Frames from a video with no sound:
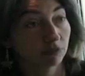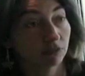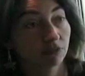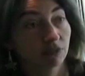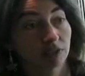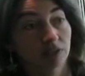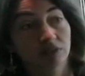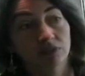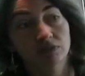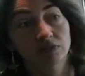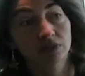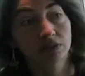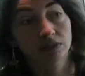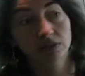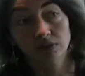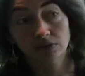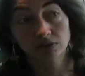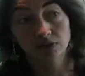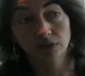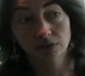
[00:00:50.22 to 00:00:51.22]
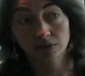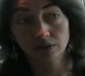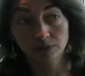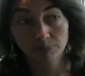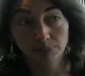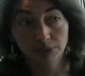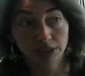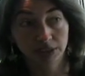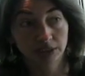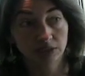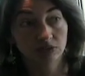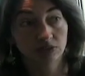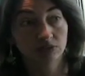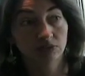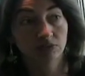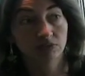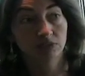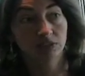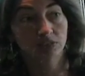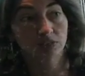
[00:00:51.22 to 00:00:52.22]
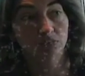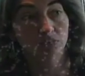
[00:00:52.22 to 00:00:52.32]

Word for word: effectively, they're like the plants of the